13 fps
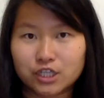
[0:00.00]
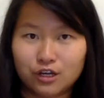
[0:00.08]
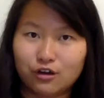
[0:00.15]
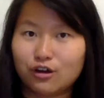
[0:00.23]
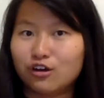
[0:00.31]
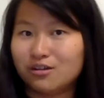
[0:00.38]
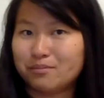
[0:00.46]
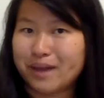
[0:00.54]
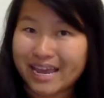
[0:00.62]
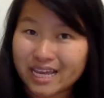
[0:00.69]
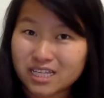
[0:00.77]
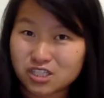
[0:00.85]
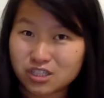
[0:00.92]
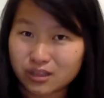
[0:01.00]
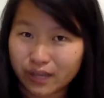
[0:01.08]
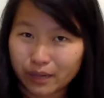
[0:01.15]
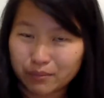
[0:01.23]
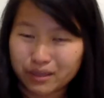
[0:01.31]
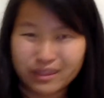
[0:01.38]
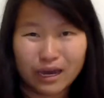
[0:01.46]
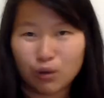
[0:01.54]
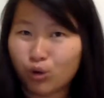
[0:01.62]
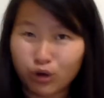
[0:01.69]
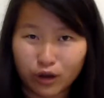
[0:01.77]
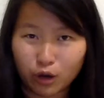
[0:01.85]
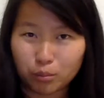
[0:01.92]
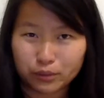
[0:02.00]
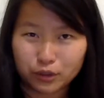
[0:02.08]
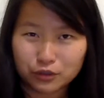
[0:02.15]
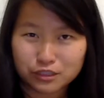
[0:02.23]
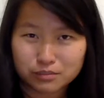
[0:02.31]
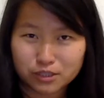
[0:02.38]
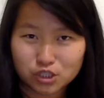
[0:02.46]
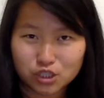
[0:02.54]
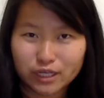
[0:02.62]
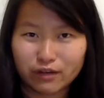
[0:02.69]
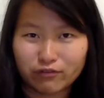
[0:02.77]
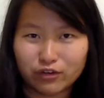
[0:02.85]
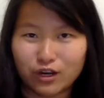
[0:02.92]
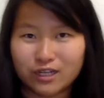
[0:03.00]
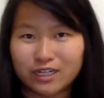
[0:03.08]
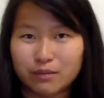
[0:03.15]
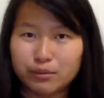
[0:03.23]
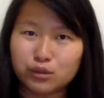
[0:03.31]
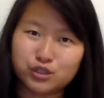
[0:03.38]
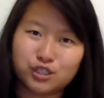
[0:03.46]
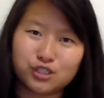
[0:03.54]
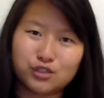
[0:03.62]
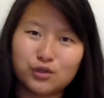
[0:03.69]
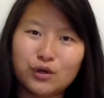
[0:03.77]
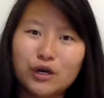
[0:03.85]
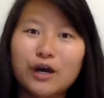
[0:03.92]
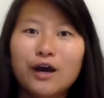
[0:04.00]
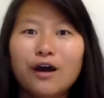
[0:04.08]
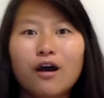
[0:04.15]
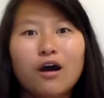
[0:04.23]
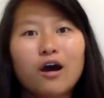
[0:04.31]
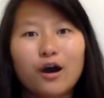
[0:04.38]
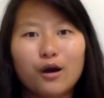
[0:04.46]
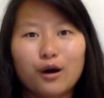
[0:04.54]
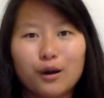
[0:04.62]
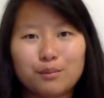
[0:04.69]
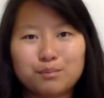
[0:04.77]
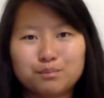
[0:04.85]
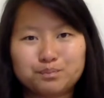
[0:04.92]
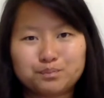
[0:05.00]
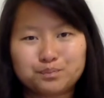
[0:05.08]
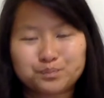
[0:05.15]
It'll go to baggage claim, and that won't help you, especially if you're unable to um,